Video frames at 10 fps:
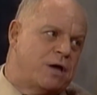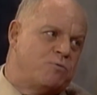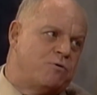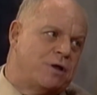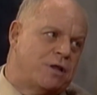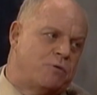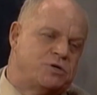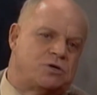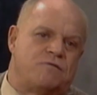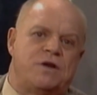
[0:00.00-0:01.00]
and we were at La
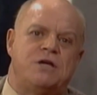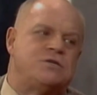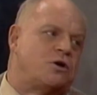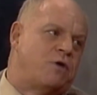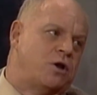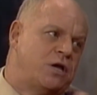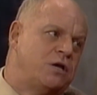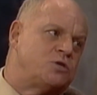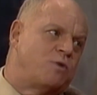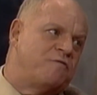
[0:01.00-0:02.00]
Reserve, and he and
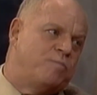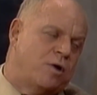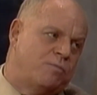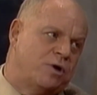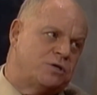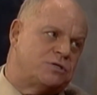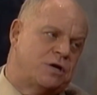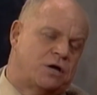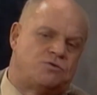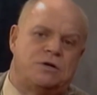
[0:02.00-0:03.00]
his wife, Barbara
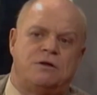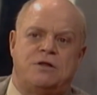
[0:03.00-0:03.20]
Sinatra,